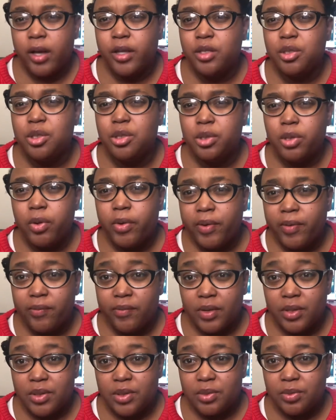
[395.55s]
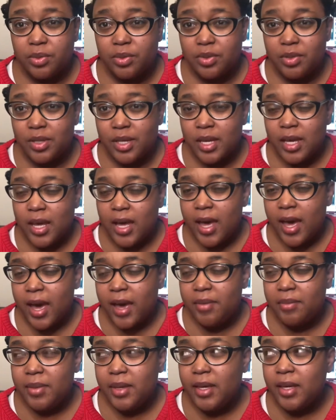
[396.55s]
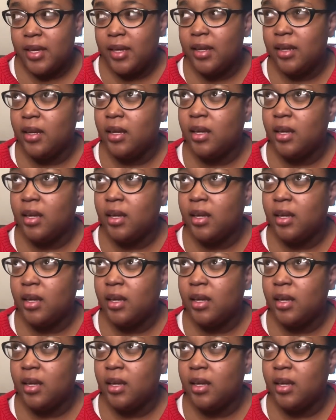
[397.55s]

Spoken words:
and so invincible. I mean,